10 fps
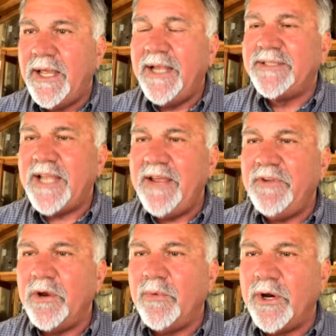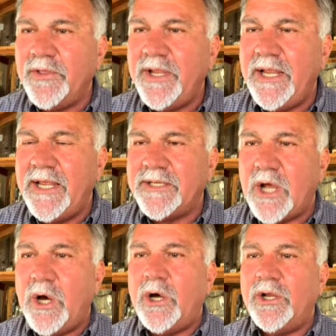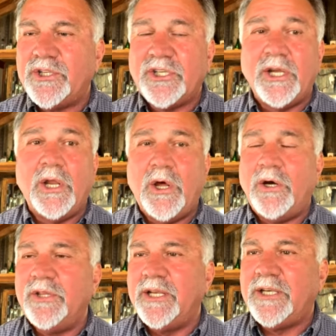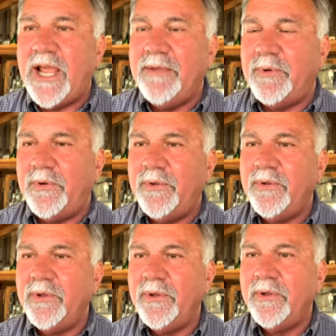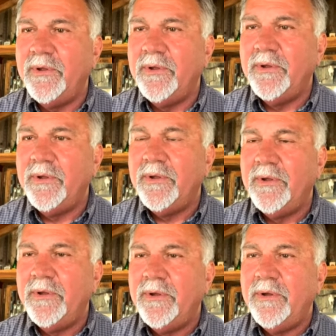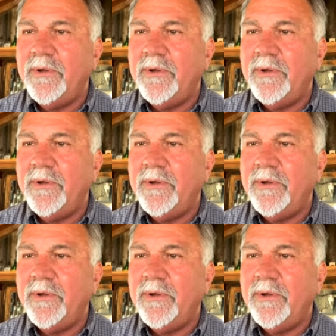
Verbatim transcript: Xavier That's Worthy right. is on still on the table. Still yeah. on the board. I